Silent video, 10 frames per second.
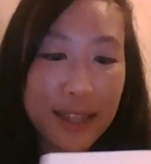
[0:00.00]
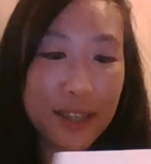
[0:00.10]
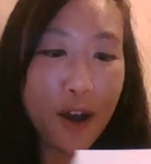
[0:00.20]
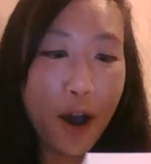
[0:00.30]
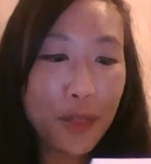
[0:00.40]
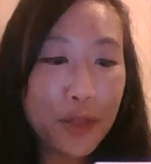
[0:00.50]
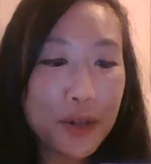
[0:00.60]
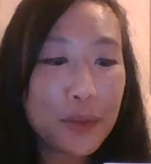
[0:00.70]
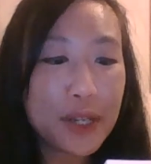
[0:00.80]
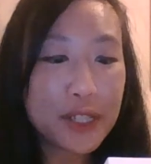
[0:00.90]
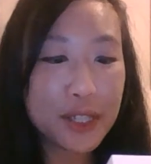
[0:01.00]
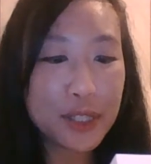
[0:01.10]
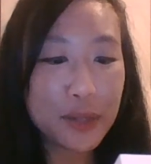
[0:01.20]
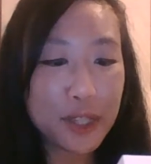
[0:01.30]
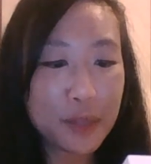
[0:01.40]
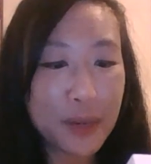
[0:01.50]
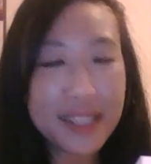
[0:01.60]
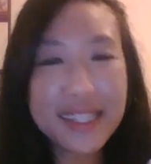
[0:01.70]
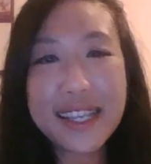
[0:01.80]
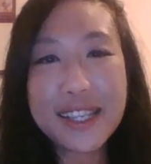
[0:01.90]
the author wishes to
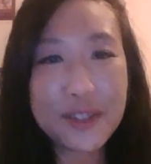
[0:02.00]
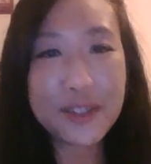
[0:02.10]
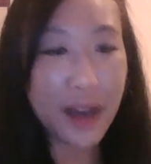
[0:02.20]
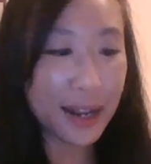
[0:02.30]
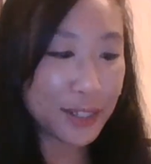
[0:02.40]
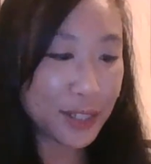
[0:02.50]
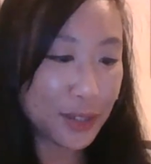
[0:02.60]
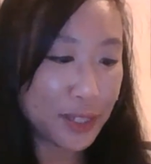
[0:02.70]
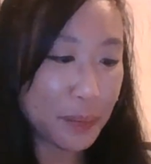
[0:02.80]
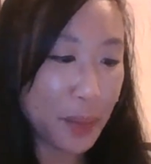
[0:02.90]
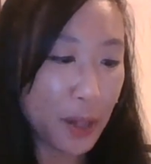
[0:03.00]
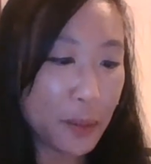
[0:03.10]
express his gratitude to